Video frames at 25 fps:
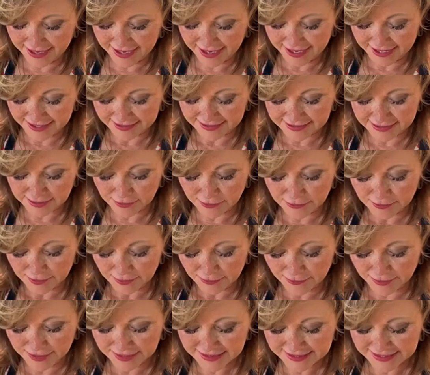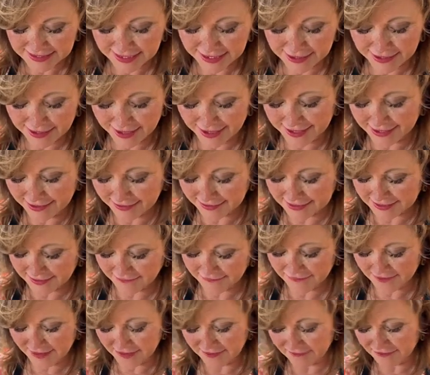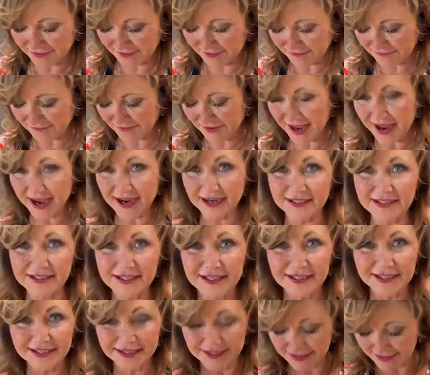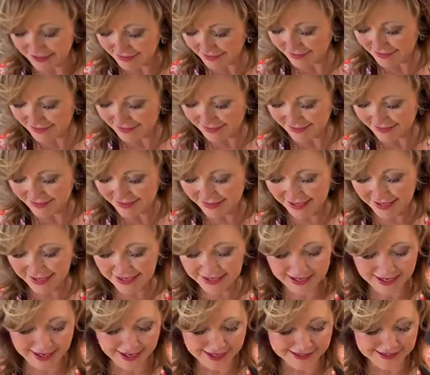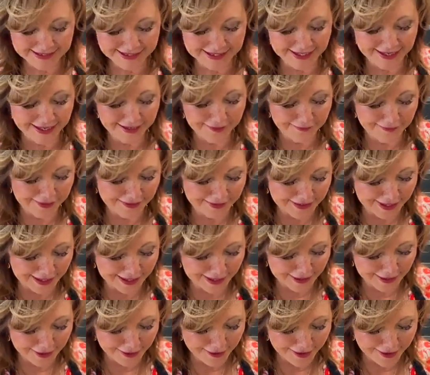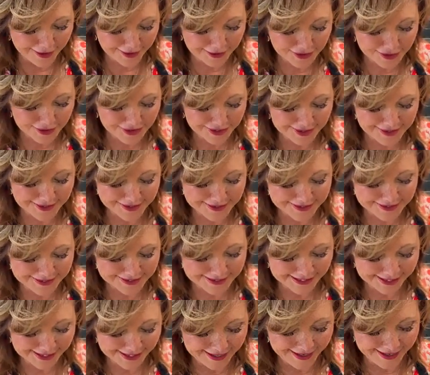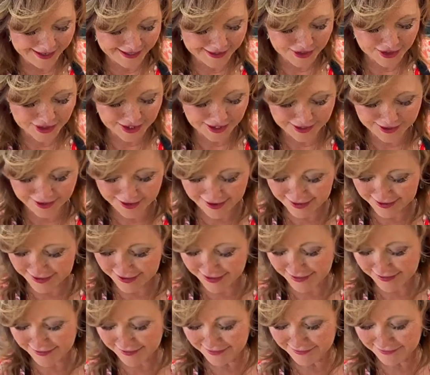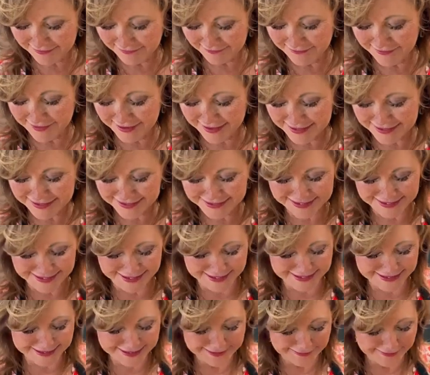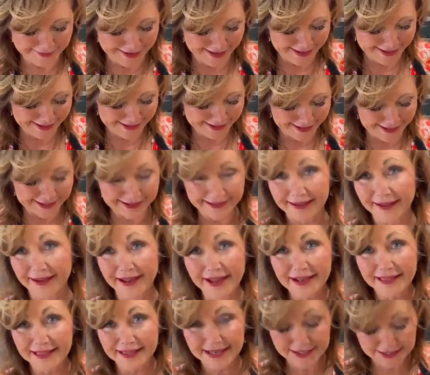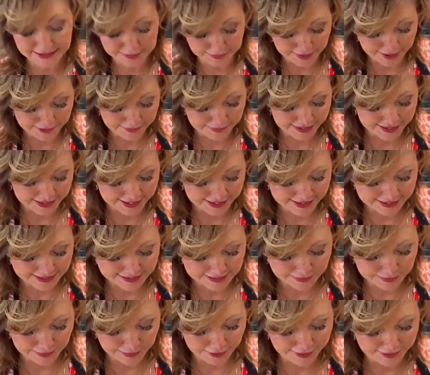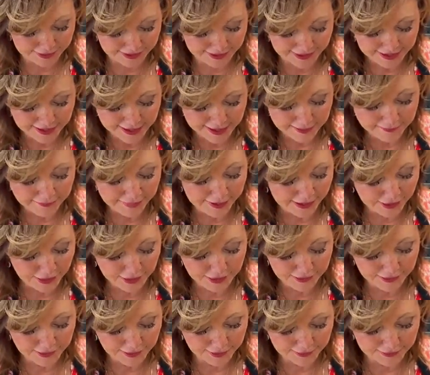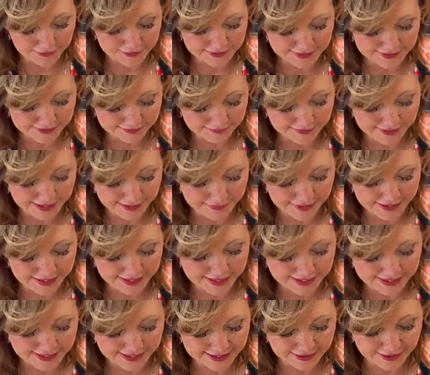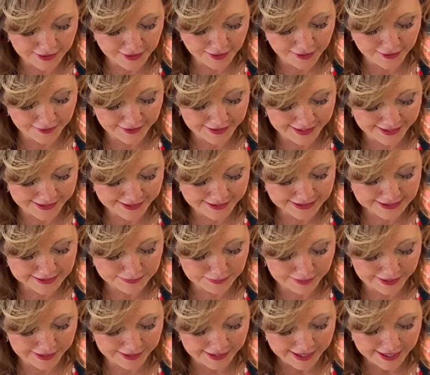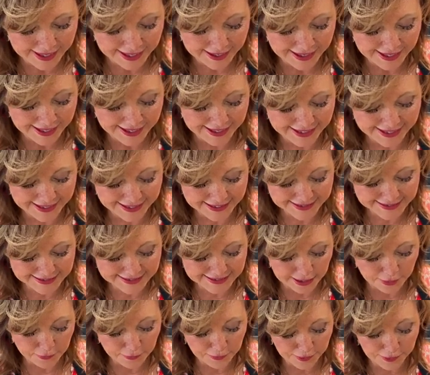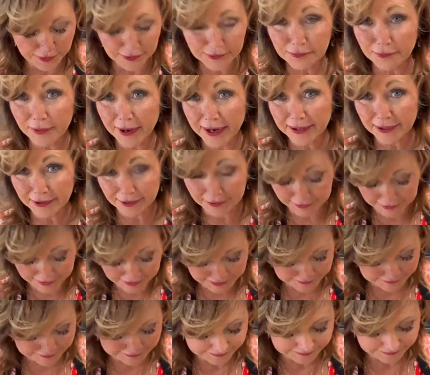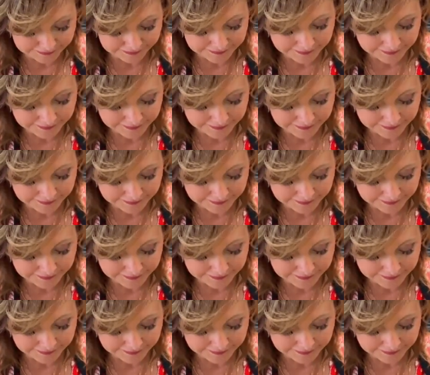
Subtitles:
Okay, so here's a fun food fact. Any idea what the largest enchilada was that's made? Like, I think it's probably a Guinness book, but who knows? Maybe they didn't call Guinness, but it is a world record.